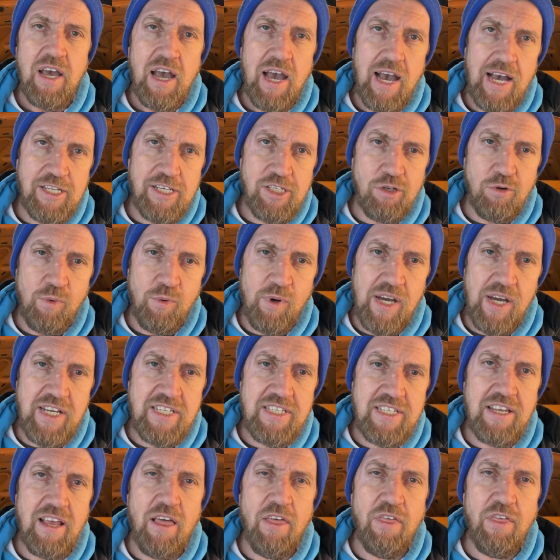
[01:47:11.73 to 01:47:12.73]
as
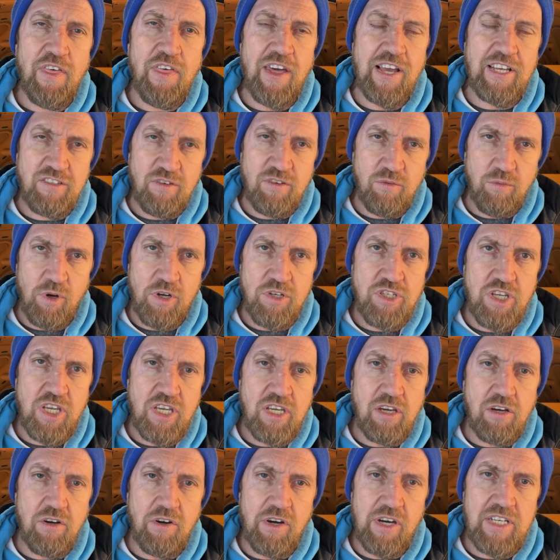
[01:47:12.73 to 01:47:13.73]
always, thanks for watching,
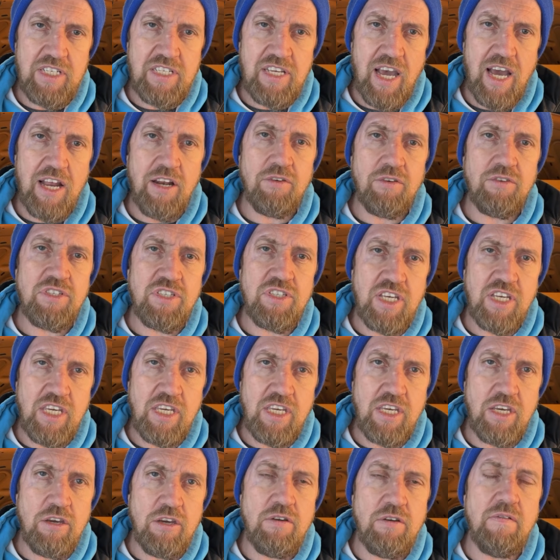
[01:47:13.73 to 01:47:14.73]
guys, and I'll see
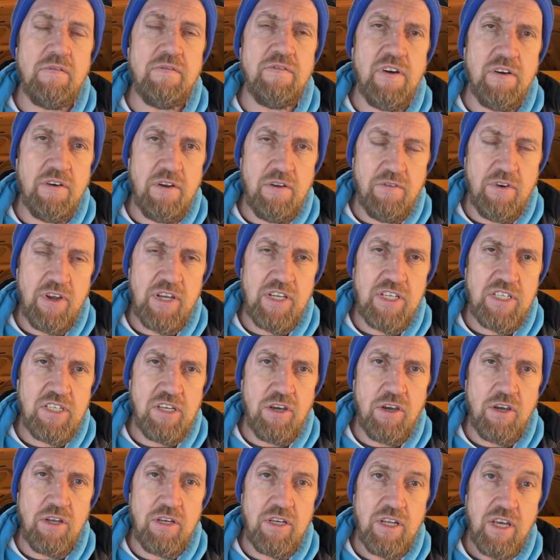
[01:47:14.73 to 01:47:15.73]
you very, very
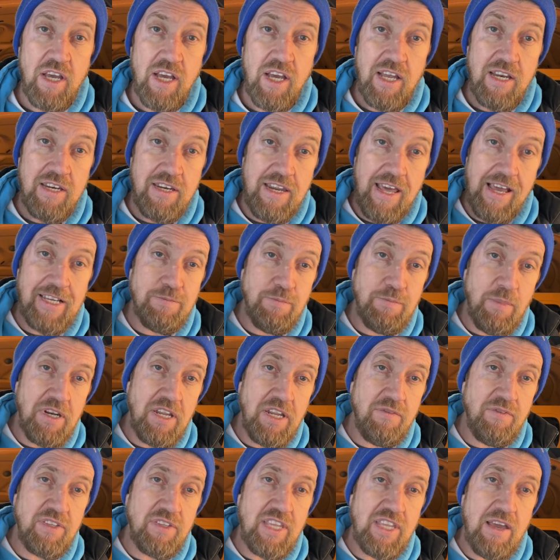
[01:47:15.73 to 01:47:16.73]
soon next Monday
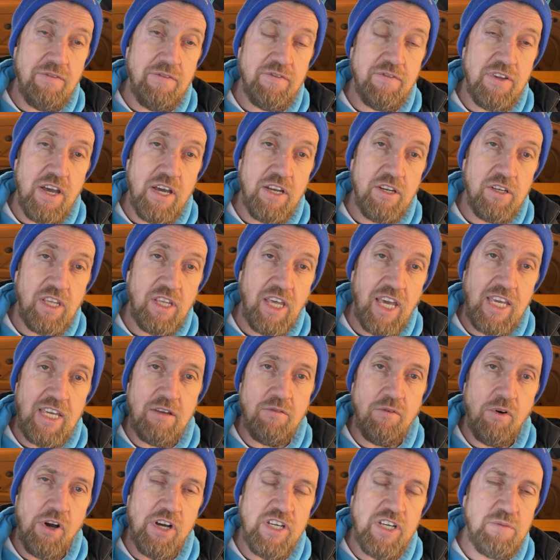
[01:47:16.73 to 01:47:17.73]
for definite. And keep
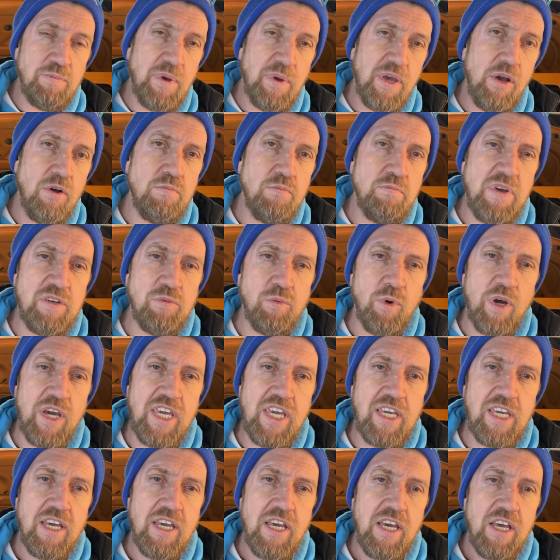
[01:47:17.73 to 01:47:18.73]
your eyes peeled
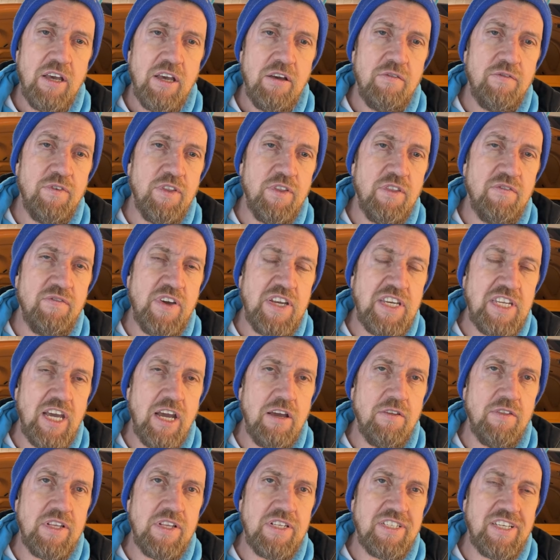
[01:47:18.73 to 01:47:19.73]
midweek for the
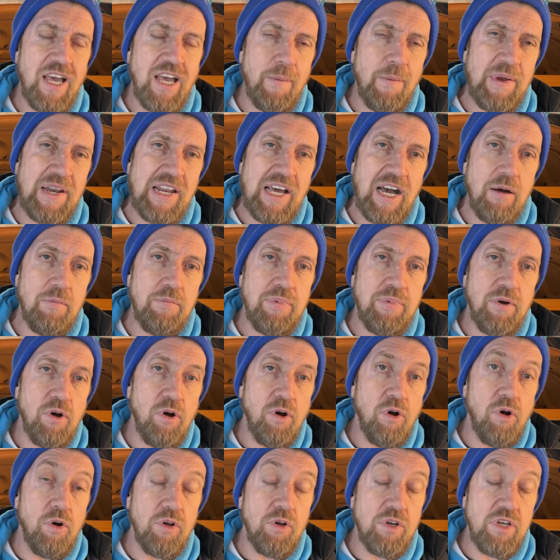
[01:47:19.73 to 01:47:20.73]
video that's coming up
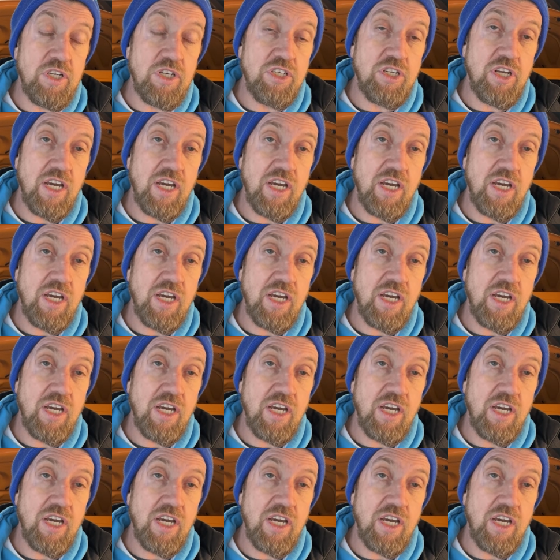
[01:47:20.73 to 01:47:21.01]
on